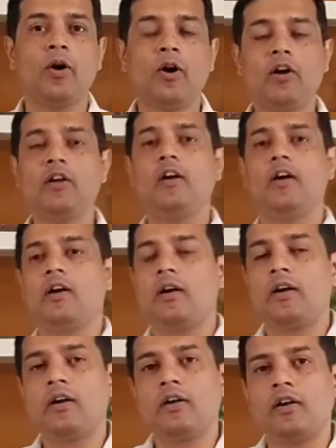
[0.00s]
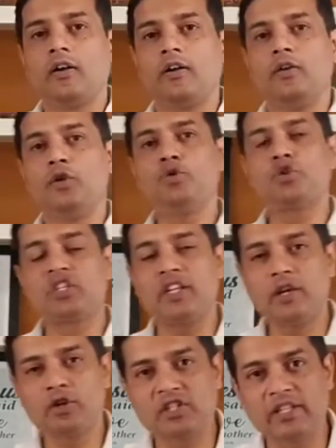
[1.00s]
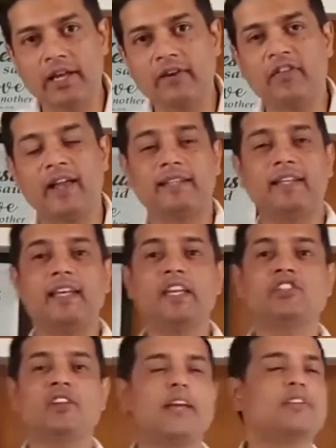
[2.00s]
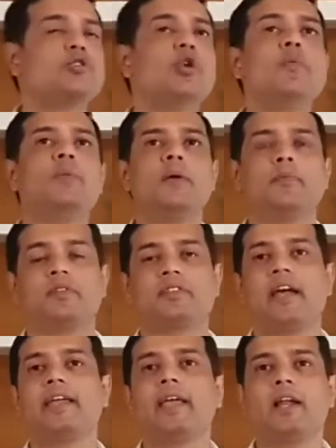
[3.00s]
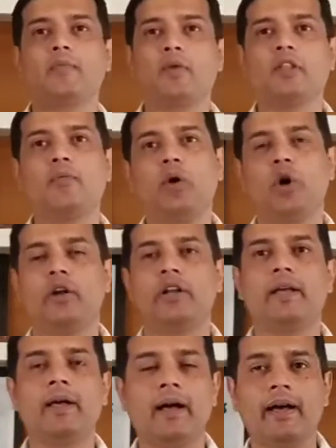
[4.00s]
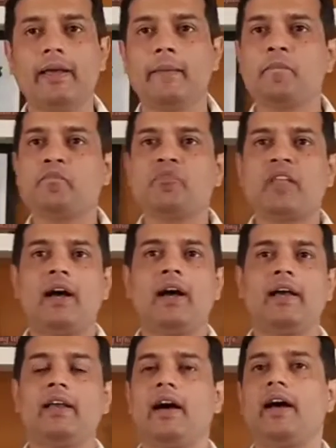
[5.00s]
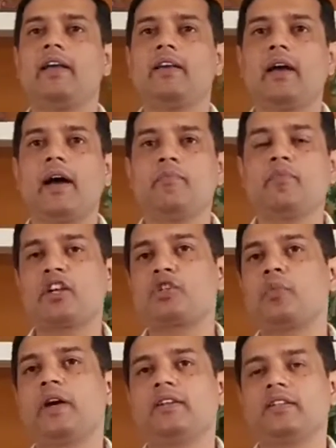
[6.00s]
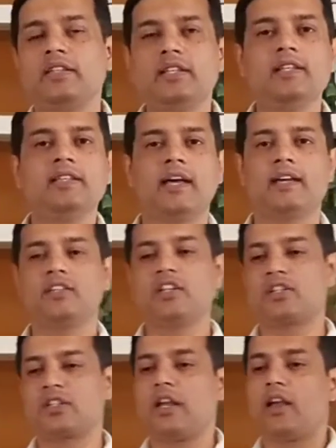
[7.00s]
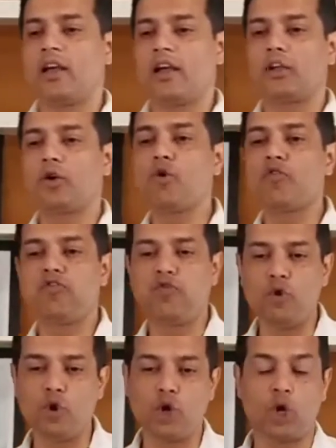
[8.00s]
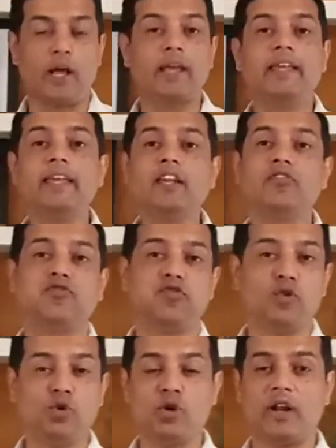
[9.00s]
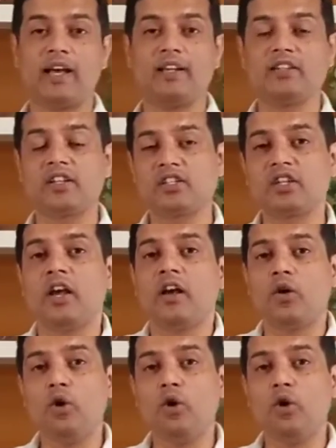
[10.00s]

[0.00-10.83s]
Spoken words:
Or do you see yourself like the Israelites? No purpose. I get up in the morning, I brush my teeth, I cook food or I eat food, I just